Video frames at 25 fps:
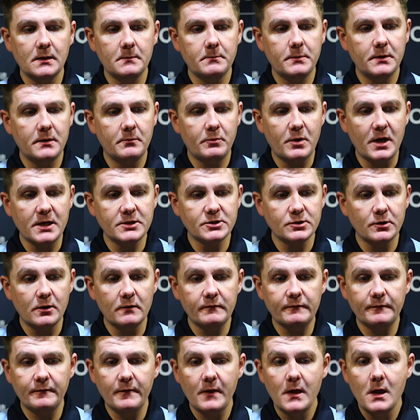a bit of pressure
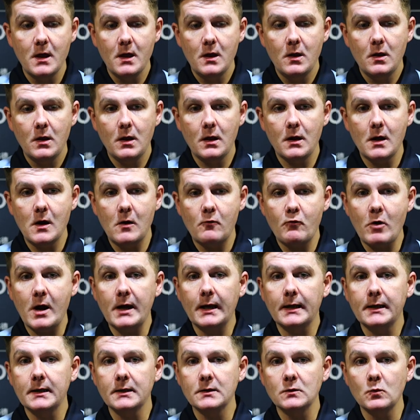off
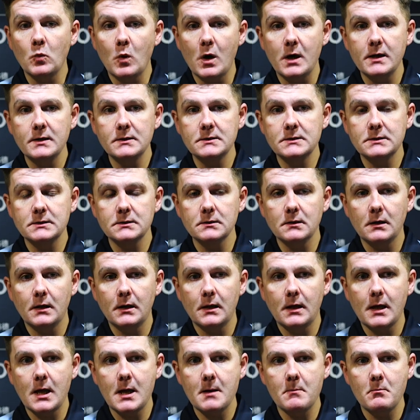ranking wise
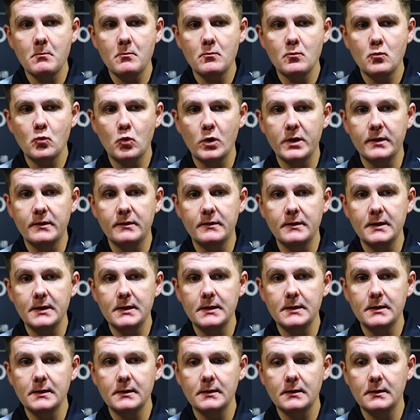with
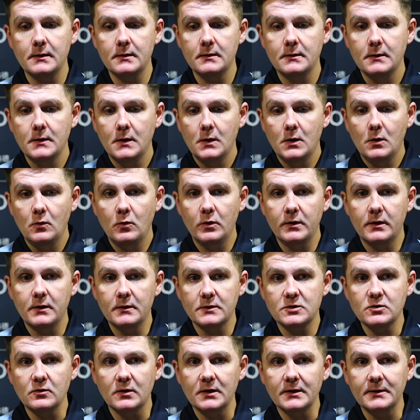the
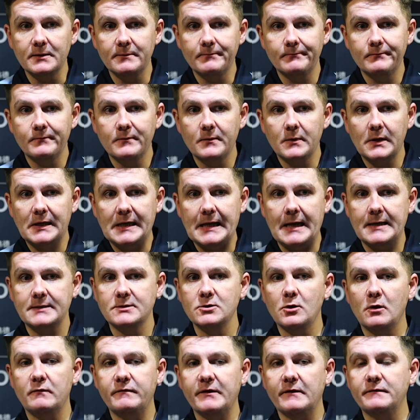cut
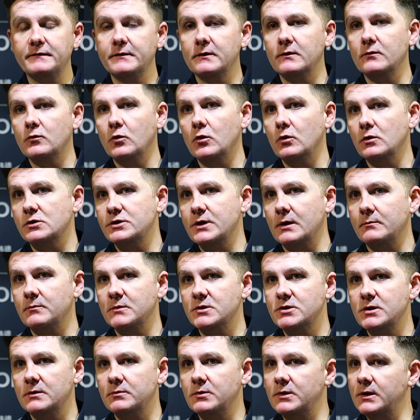off after the World
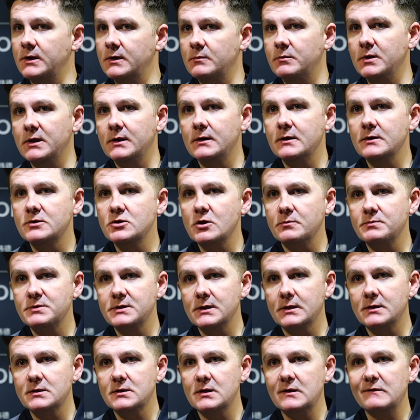Championship. You need to be in the top
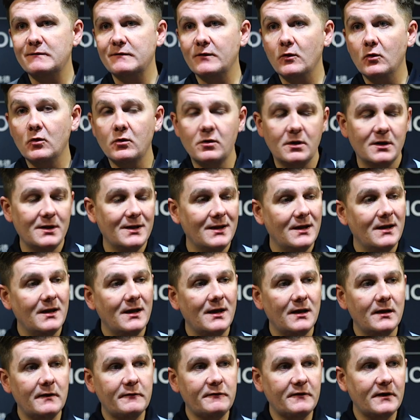64,
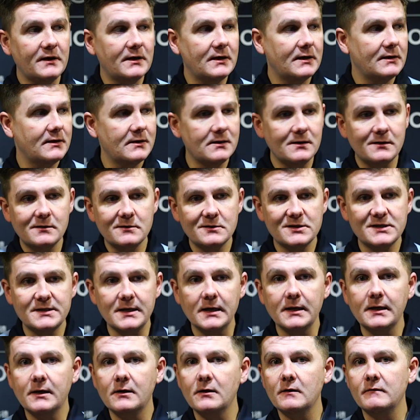and if I had a
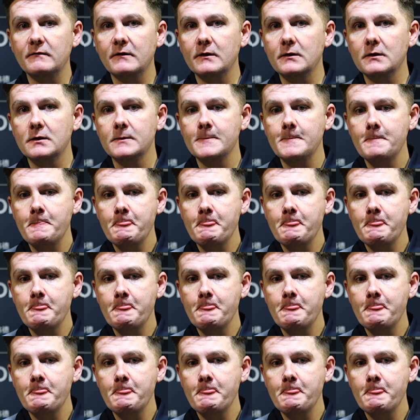stinker of a